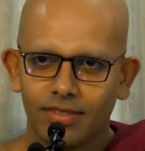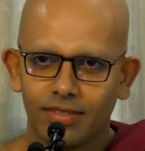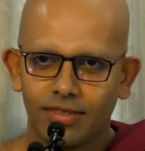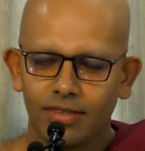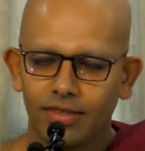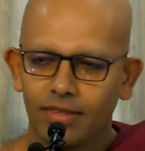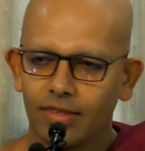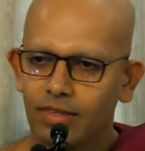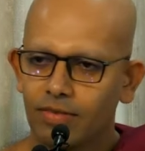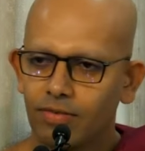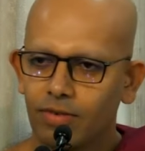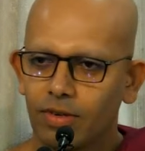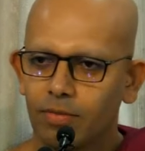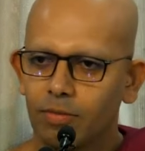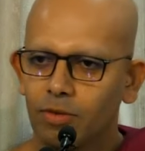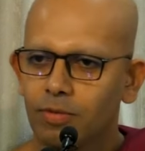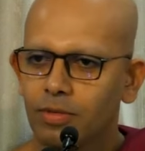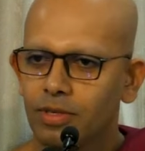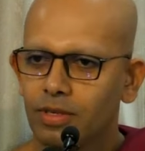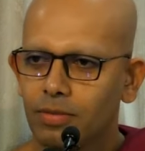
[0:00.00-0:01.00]
Just think for a
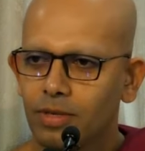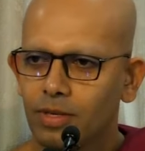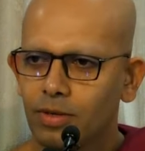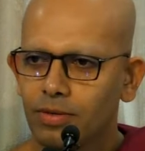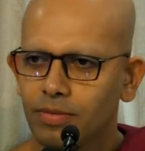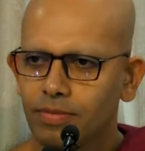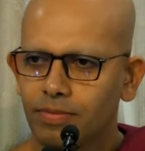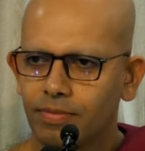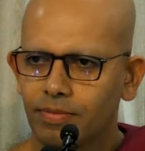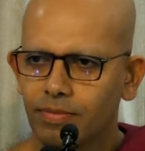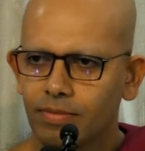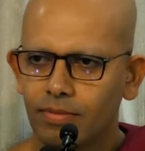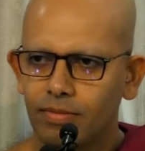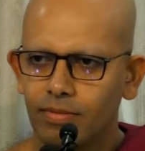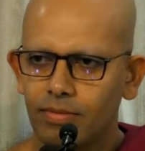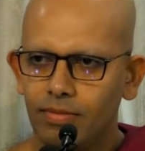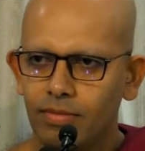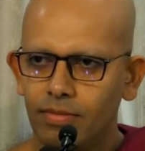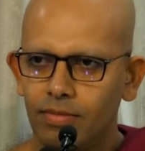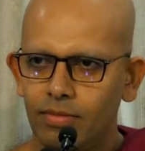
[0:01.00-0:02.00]
moment about
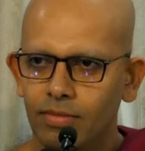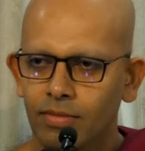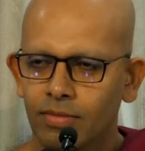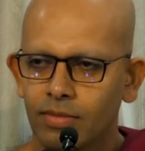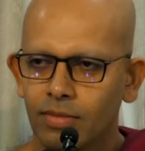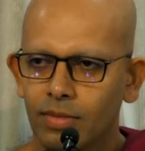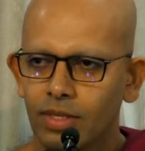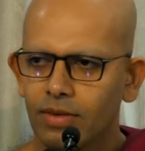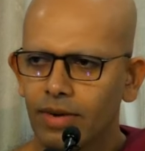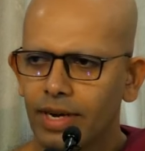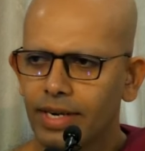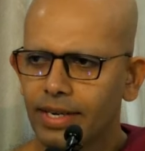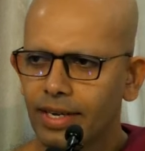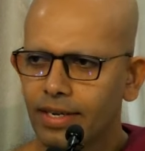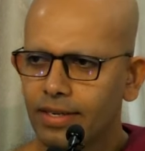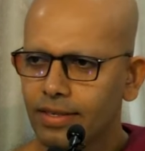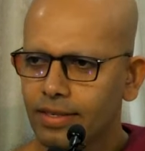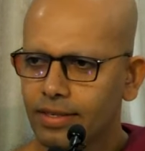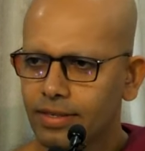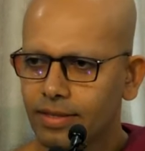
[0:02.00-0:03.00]
the great
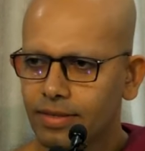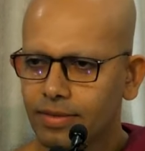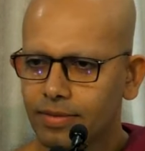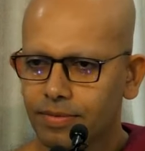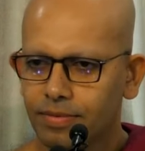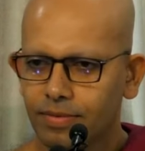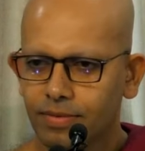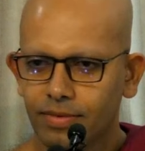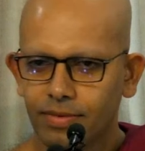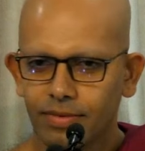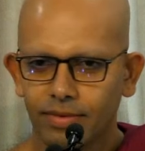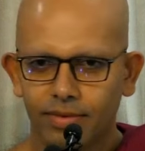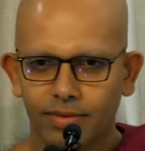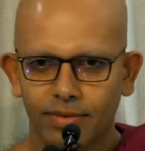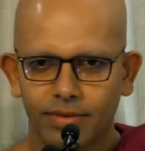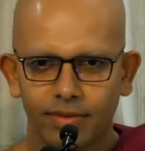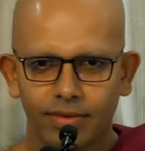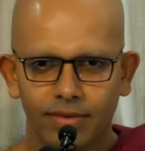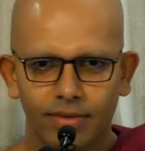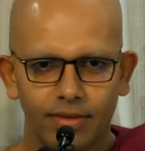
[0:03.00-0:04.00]
elders.
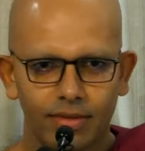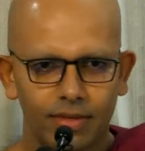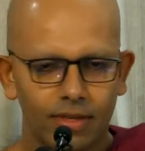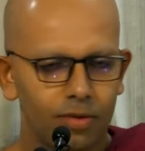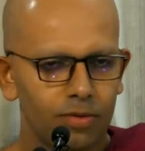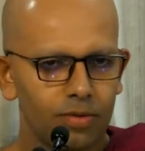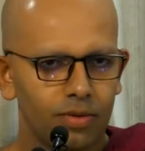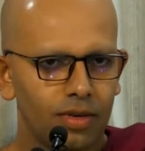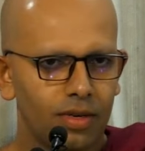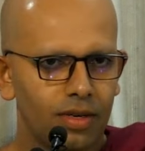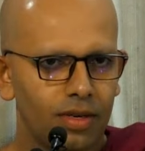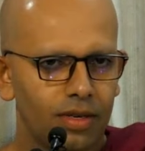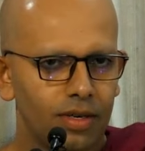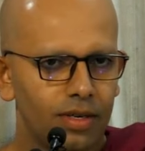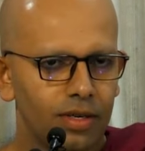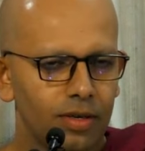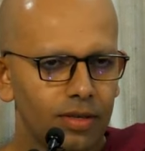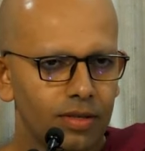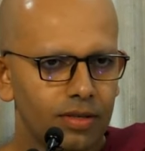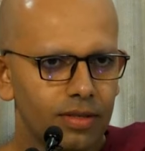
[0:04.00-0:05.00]
Now,
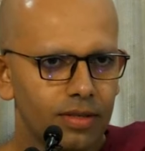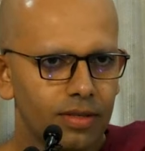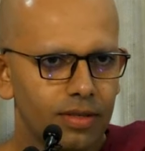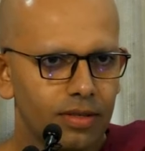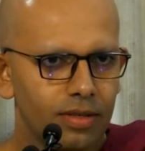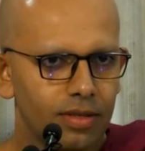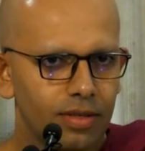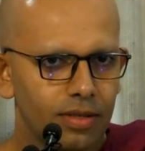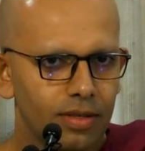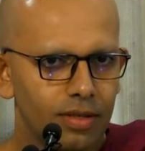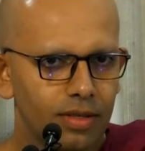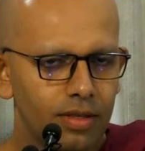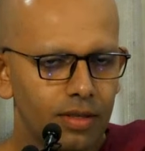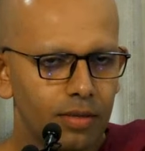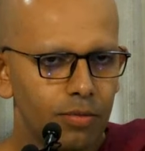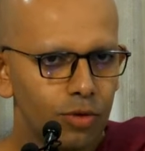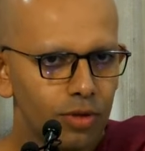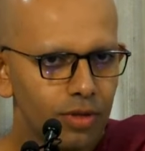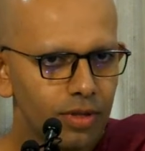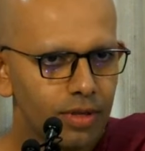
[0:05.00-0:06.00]
you know,
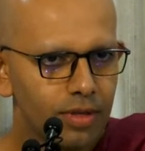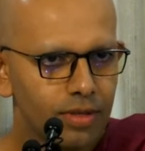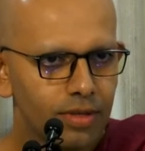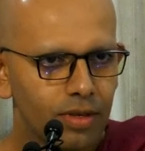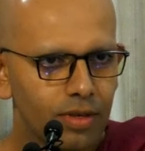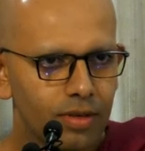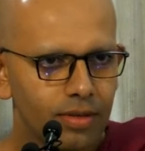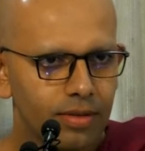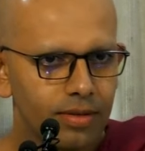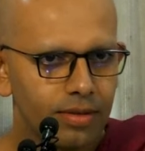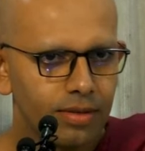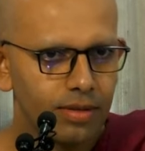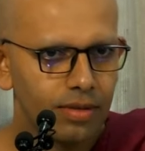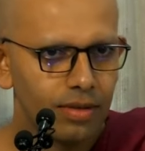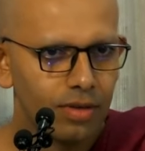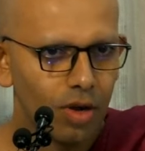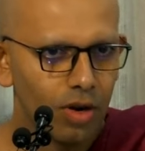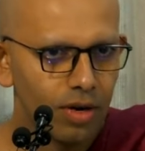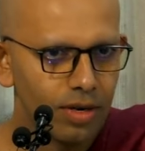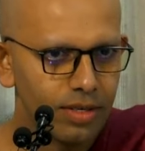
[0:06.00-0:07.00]
the Buddha's
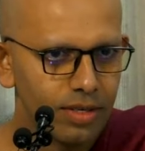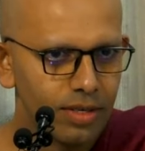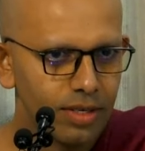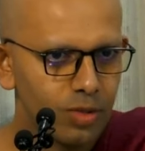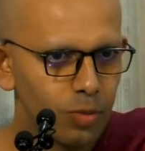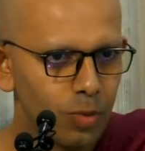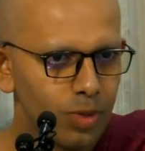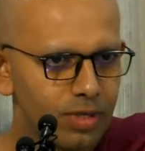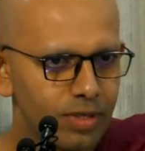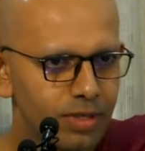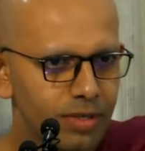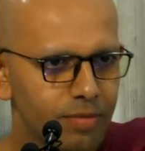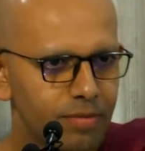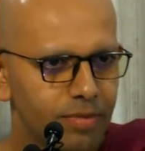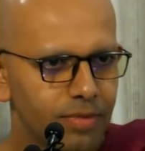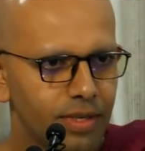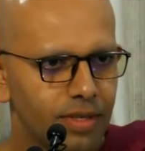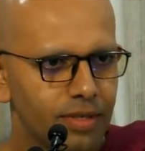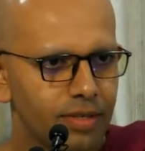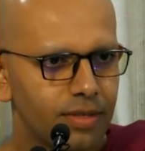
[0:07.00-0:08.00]
knowledge, his
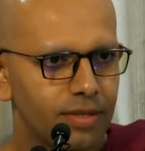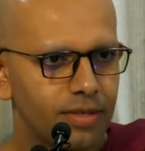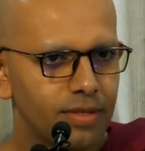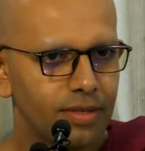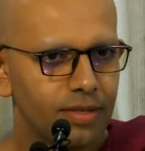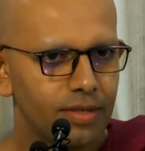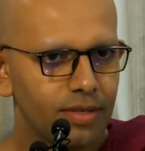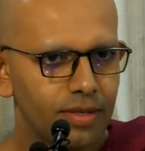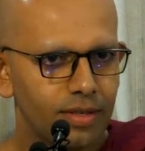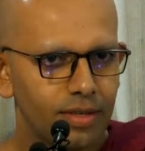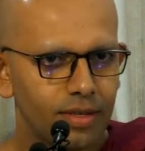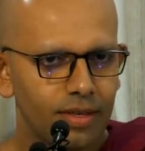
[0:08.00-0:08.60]
wisdom, his